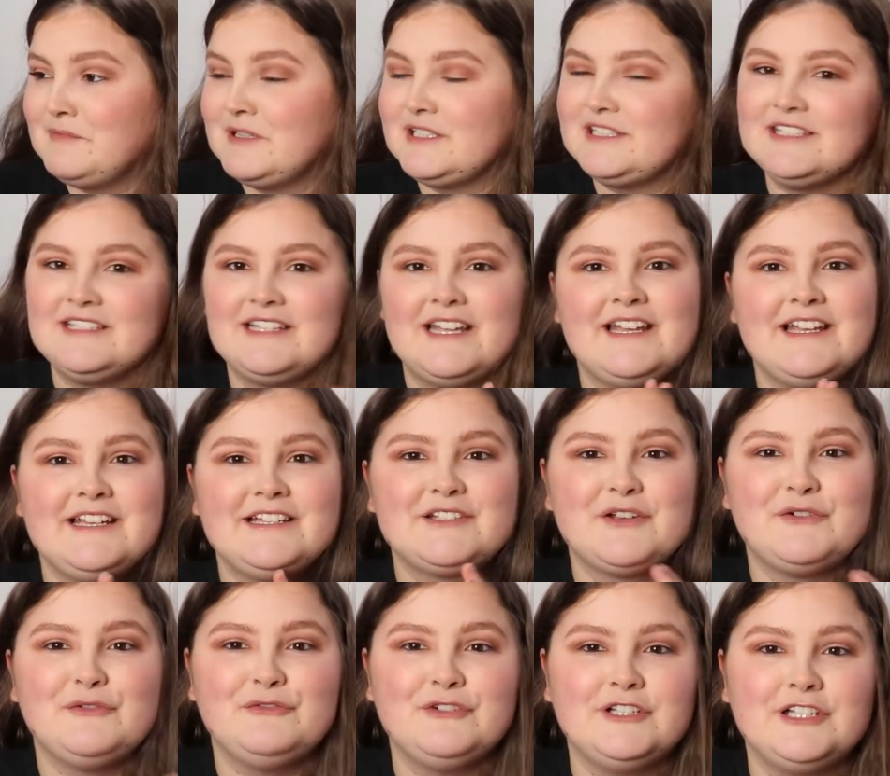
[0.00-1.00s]
Today's
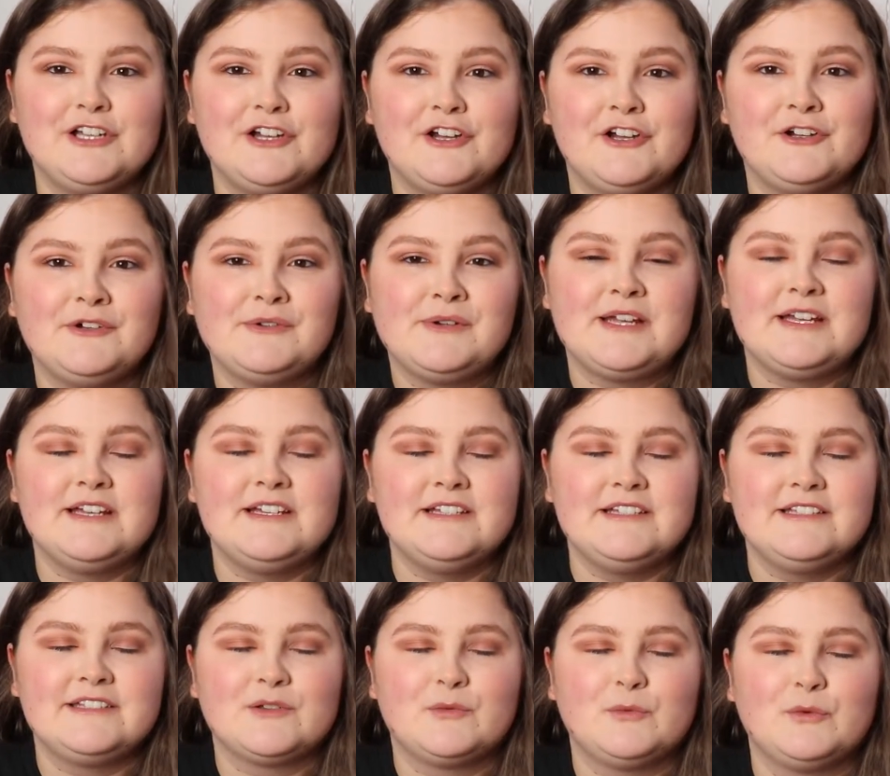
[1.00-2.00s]
video
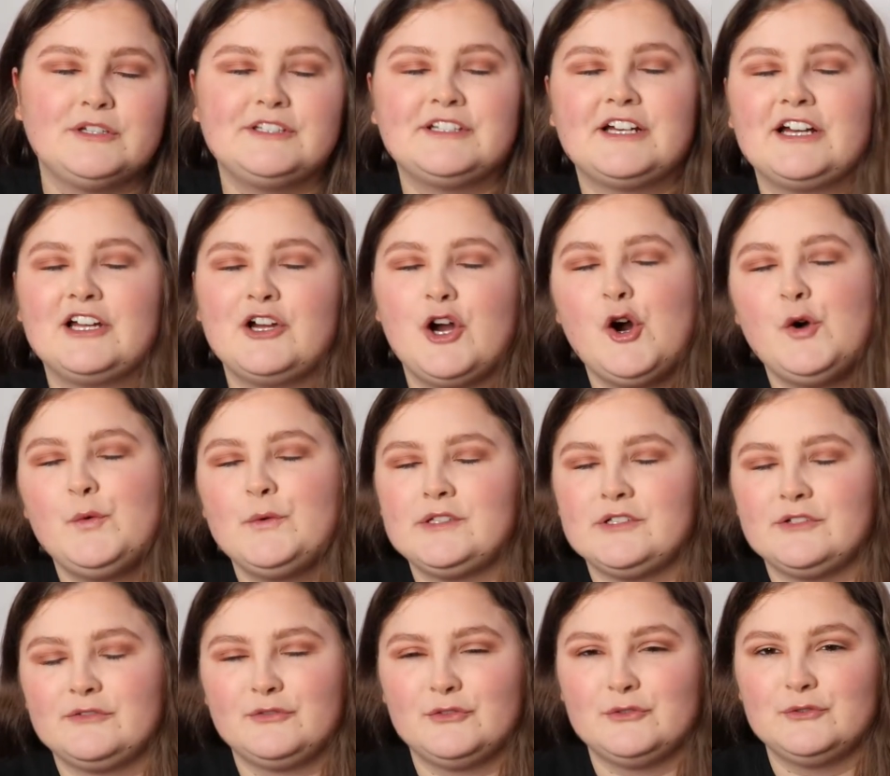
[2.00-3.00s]
is one that I always
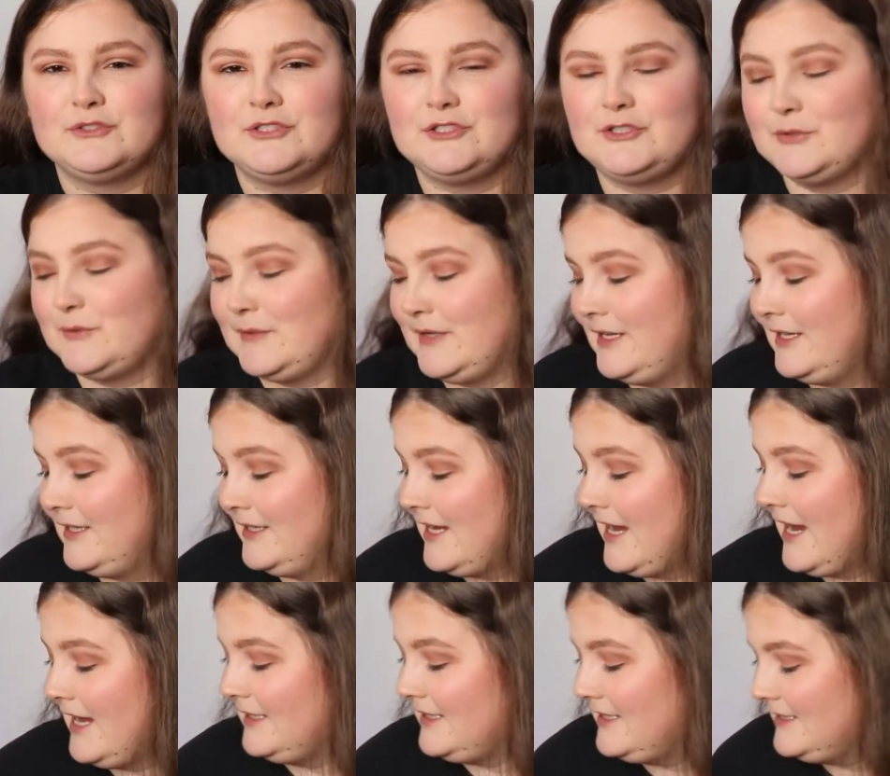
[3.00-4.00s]
look forward to doing,
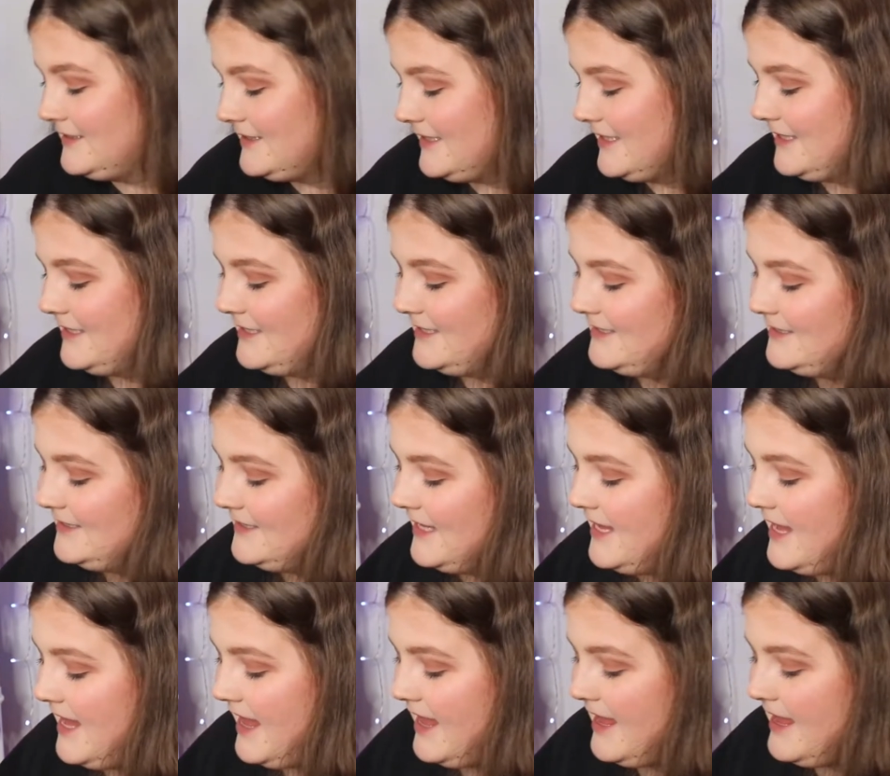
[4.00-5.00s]
and it is
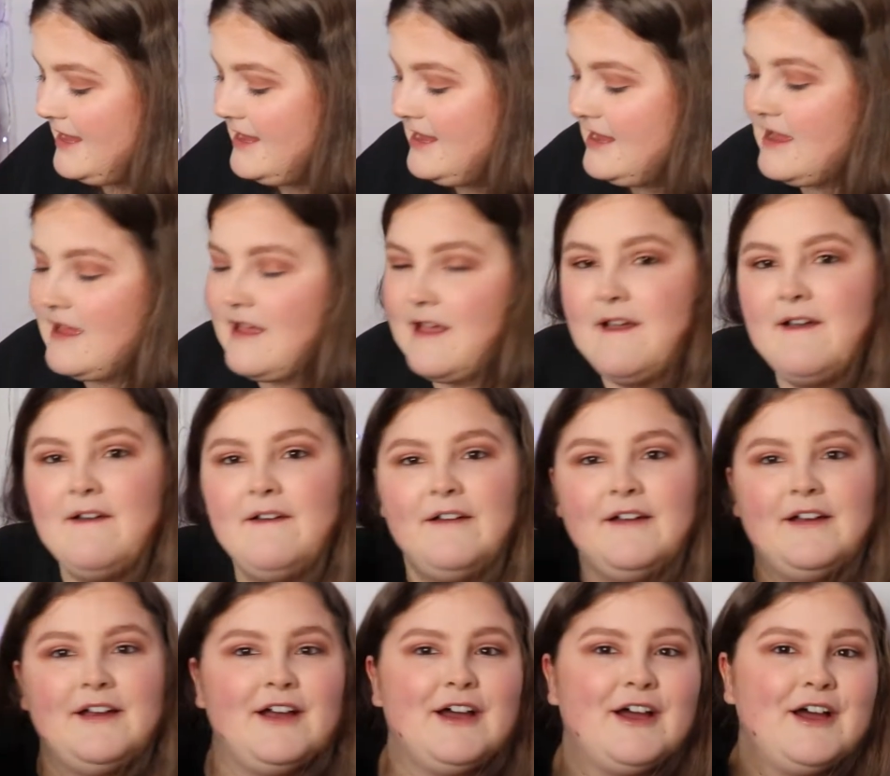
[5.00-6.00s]
a
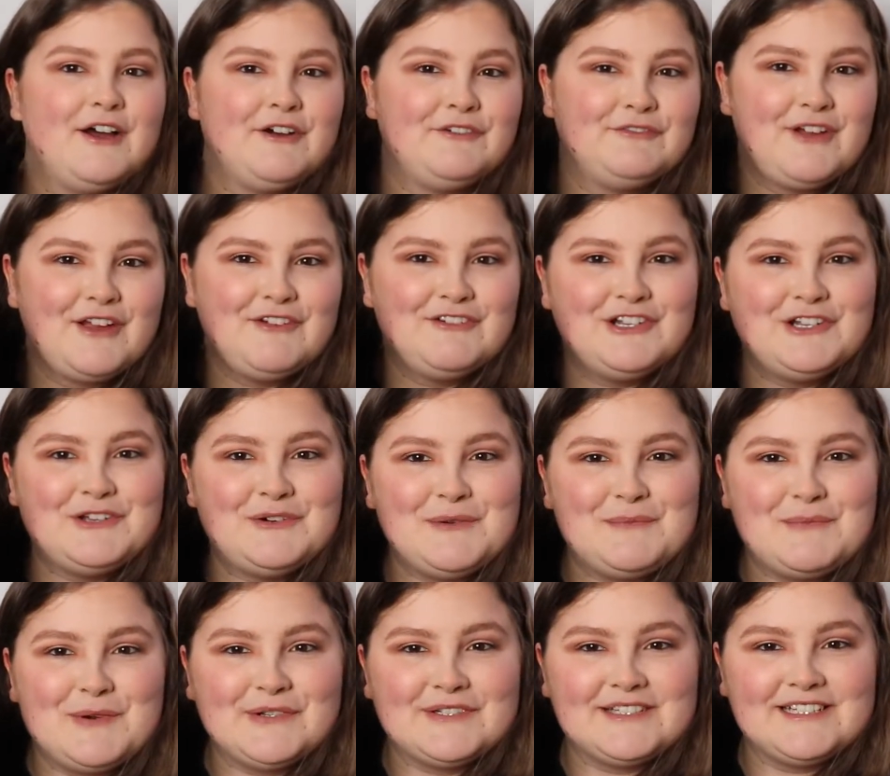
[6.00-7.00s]
Fairyloot
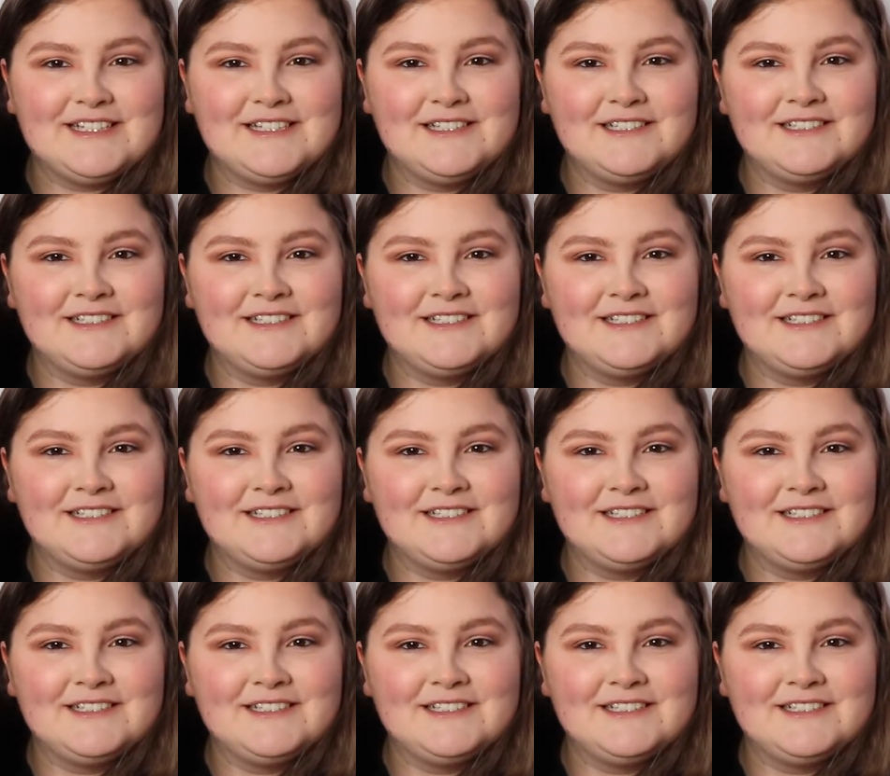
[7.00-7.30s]
unboxing.